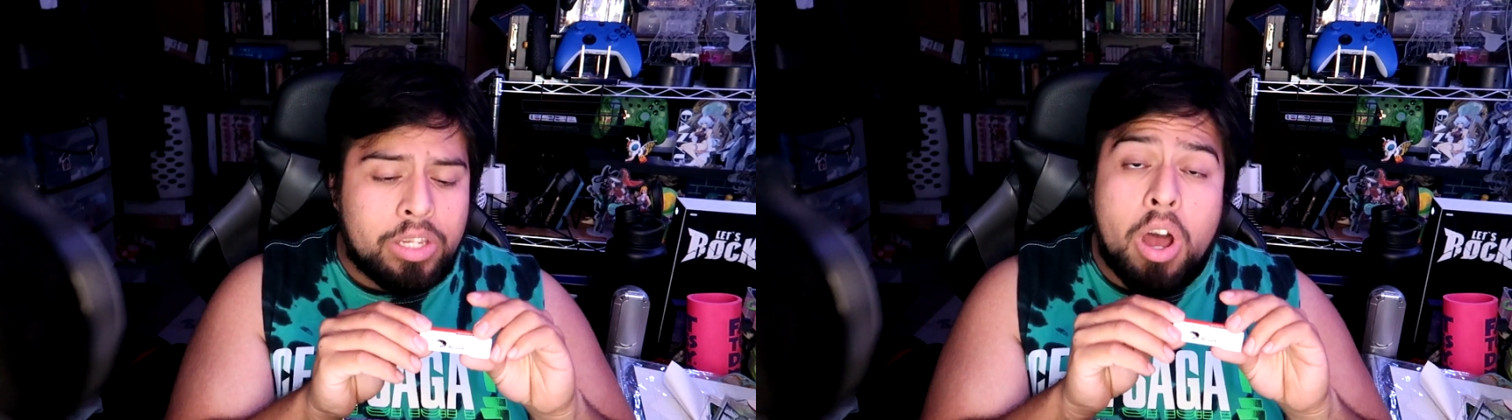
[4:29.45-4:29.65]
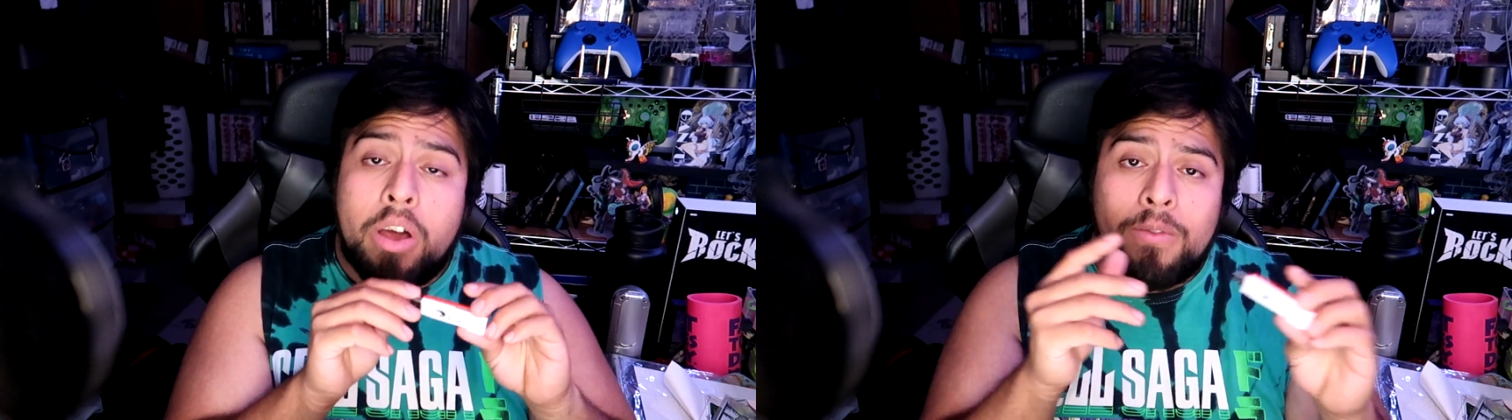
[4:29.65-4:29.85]

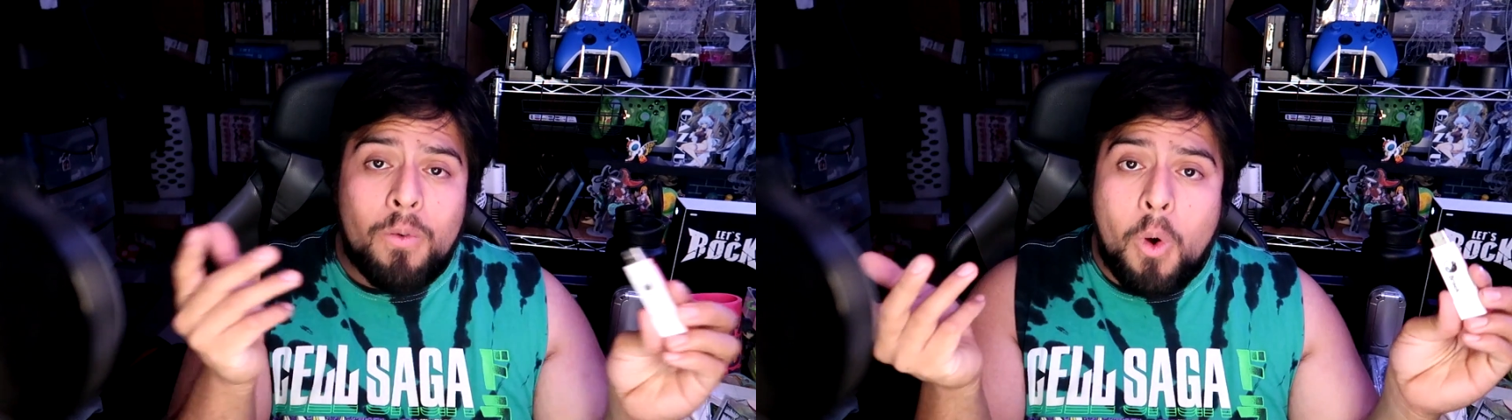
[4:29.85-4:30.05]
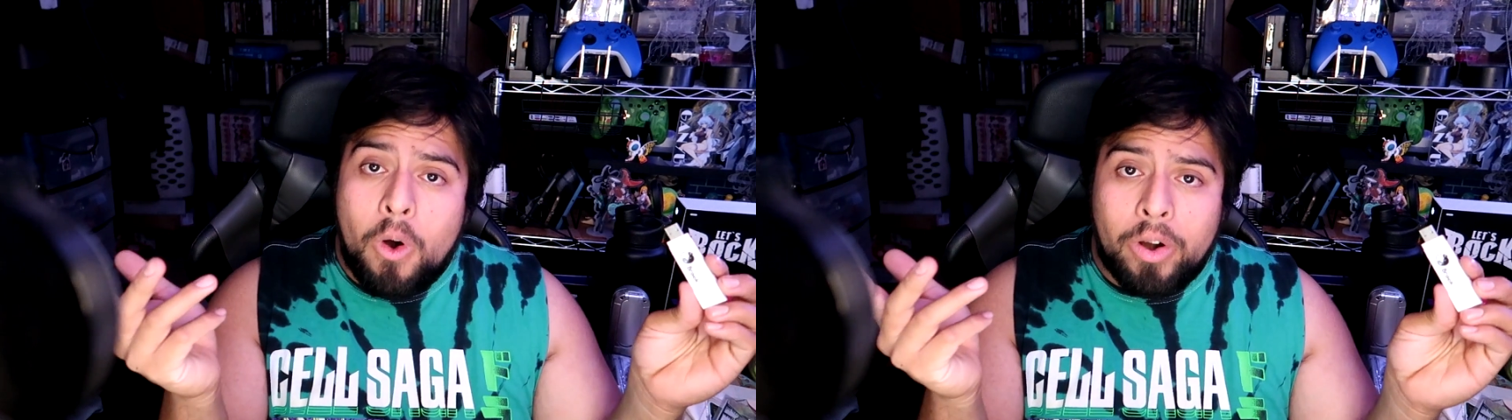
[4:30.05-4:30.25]
God of
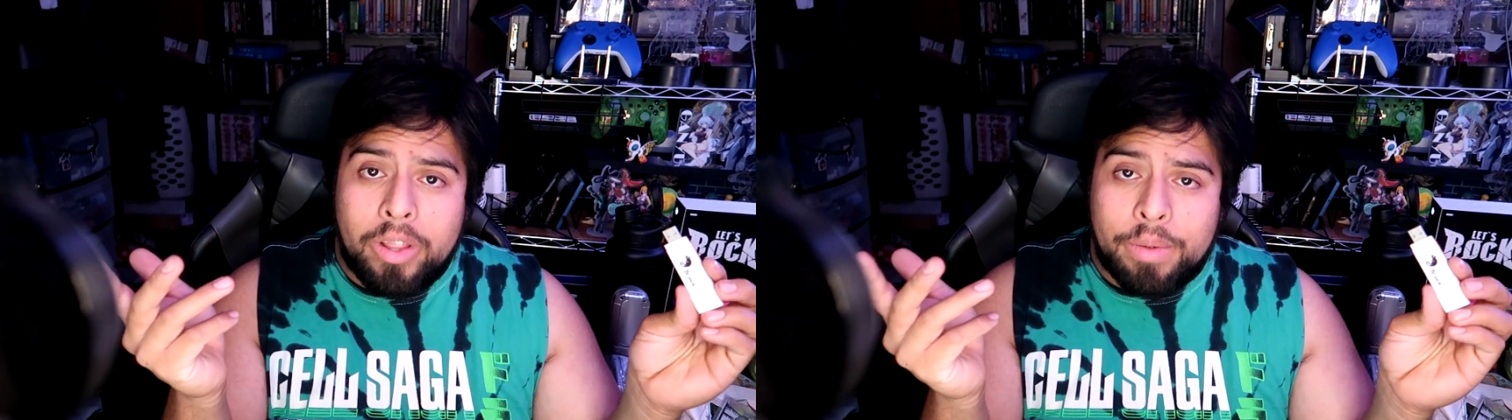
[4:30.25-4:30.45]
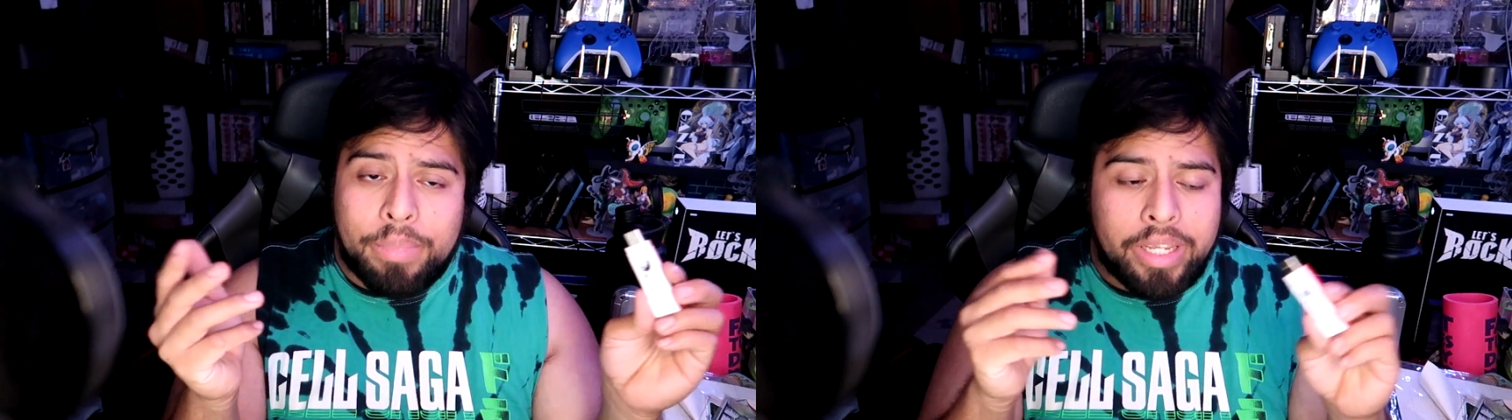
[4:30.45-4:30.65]
War
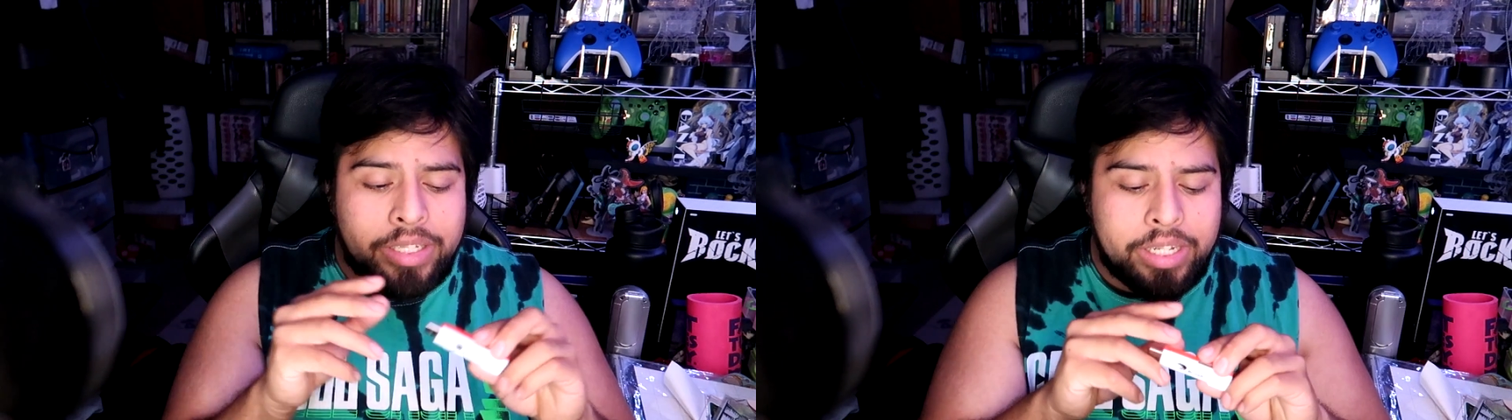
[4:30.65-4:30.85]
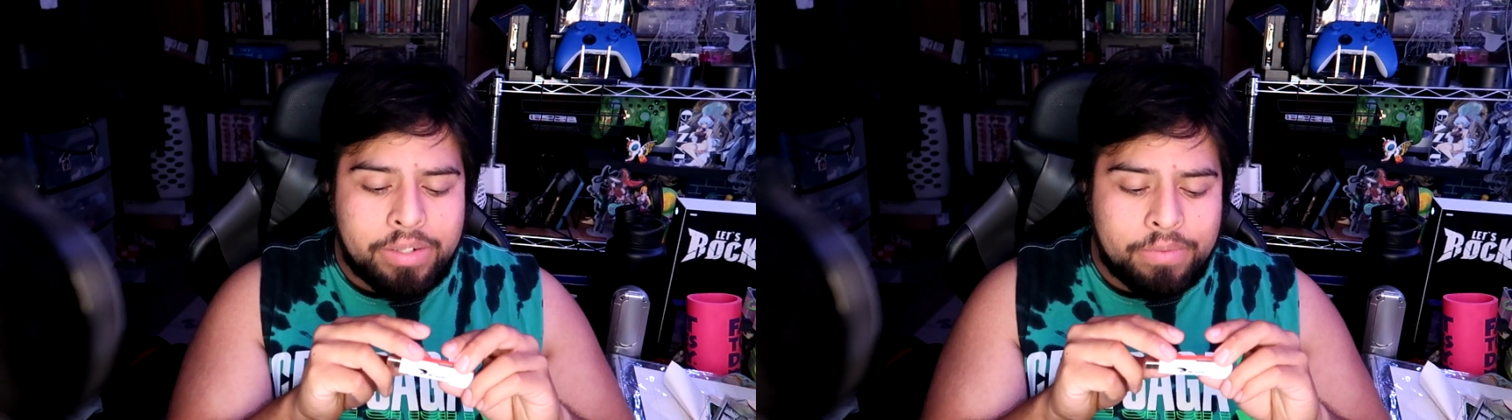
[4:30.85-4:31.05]
on the
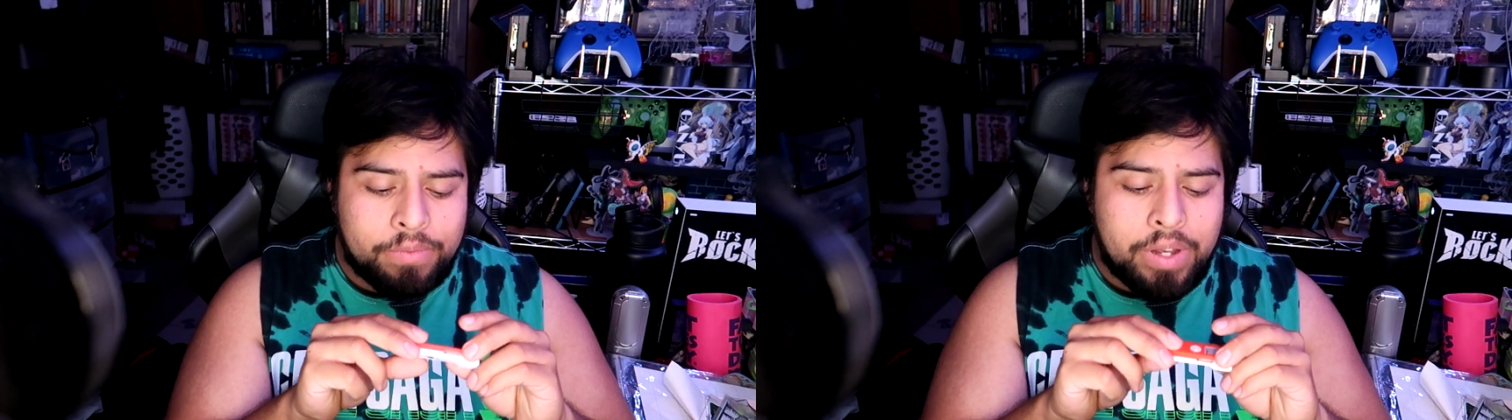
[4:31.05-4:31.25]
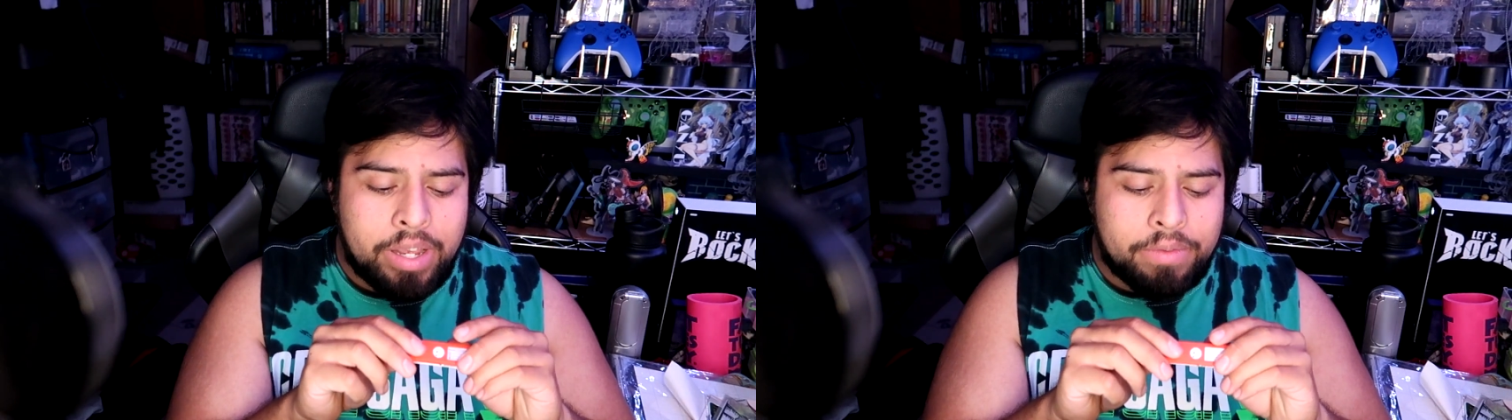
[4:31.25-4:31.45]
PlayStation
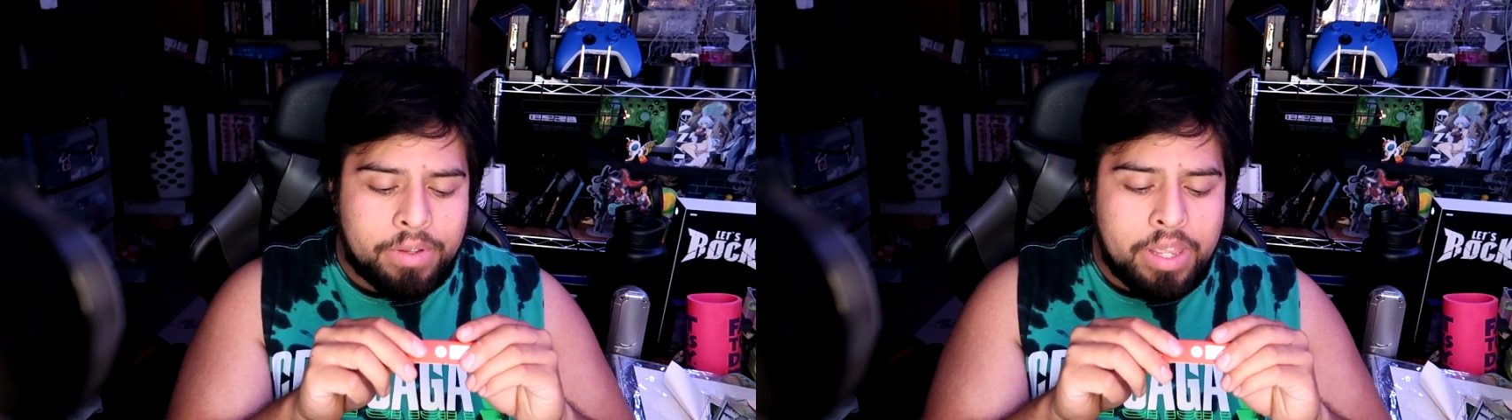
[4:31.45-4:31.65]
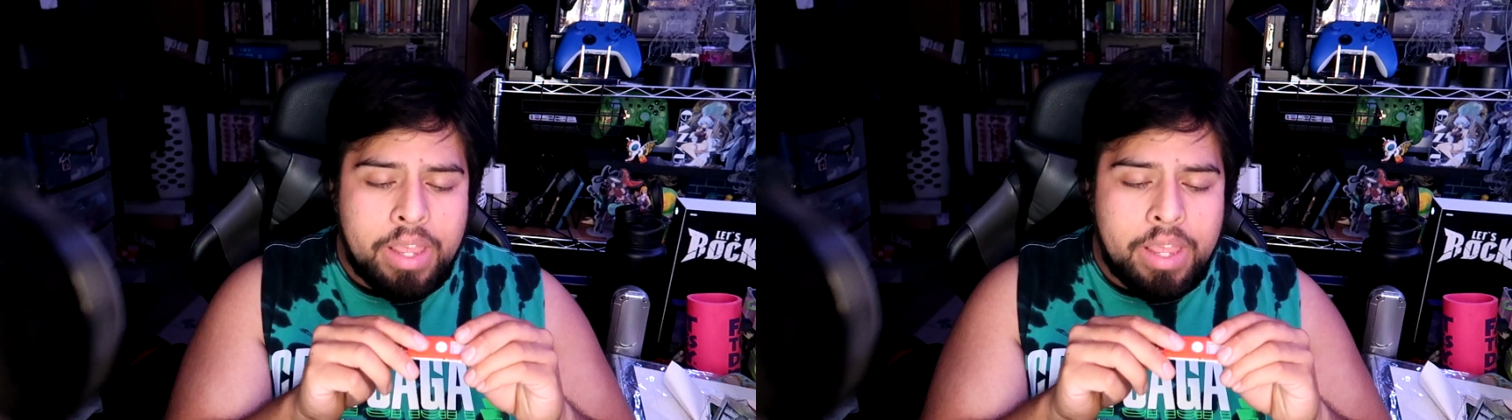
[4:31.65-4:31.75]
5.